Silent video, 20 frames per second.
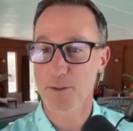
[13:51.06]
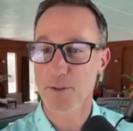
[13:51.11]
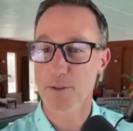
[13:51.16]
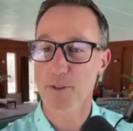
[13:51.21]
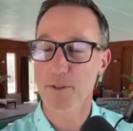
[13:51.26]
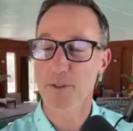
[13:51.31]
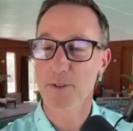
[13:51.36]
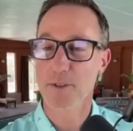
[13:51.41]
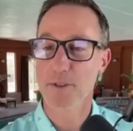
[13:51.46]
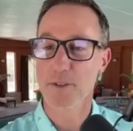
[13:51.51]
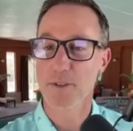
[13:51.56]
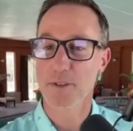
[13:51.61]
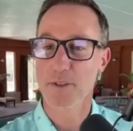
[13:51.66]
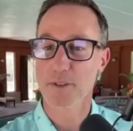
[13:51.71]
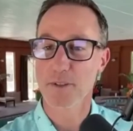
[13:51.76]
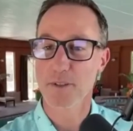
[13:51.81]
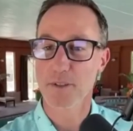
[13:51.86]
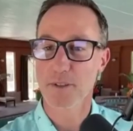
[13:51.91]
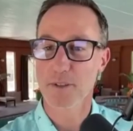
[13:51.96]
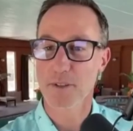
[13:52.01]

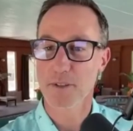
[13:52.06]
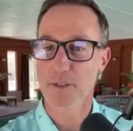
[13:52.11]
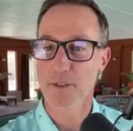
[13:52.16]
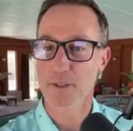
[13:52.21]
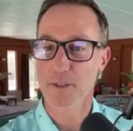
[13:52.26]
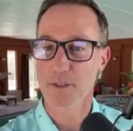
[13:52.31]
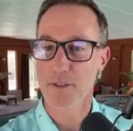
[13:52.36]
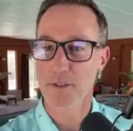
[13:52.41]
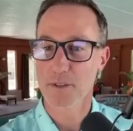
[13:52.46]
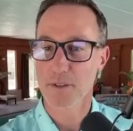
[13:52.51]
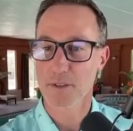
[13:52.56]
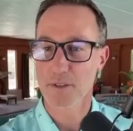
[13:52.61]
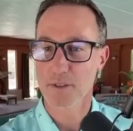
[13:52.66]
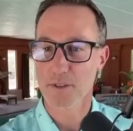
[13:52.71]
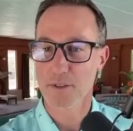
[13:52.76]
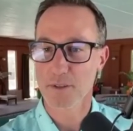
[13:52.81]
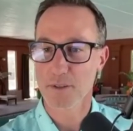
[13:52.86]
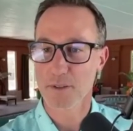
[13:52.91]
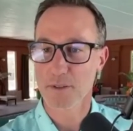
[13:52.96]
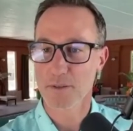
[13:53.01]

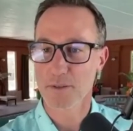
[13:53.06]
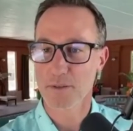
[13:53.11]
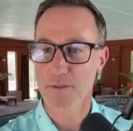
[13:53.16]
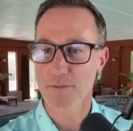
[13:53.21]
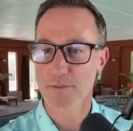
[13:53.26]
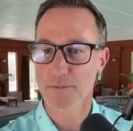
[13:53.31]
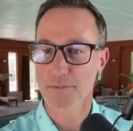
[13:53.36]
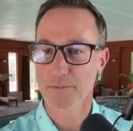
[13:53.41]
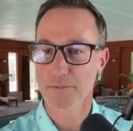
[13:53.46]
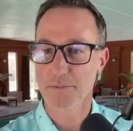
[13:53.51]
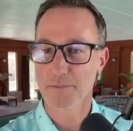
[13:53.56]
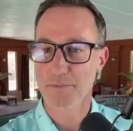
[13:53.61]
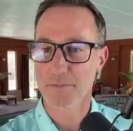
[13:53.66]
(no one is talking)